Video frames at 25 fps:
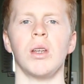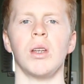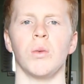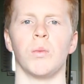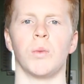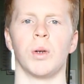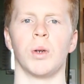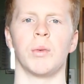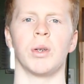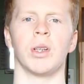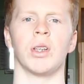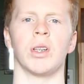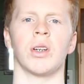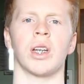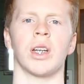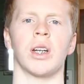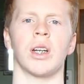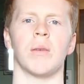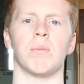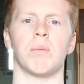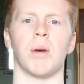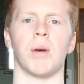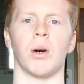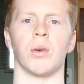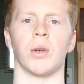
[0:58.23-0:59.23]
when we're looking
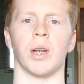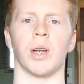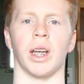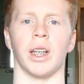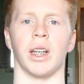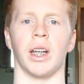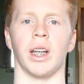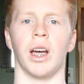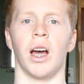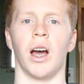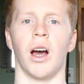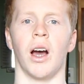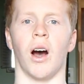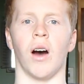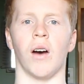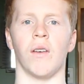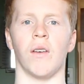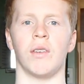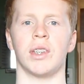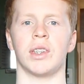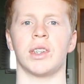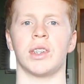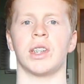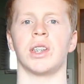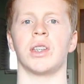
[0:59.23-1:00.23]
at bulking,
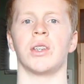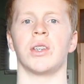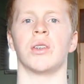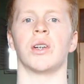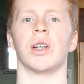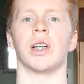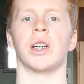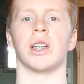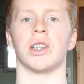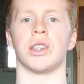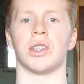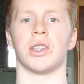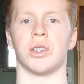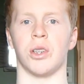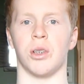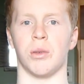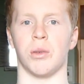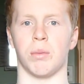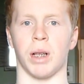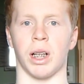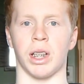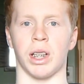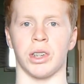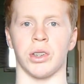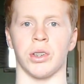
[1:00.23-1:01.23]
obviously you're in a
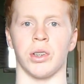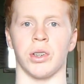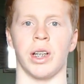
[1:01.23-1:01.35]
surplus, you're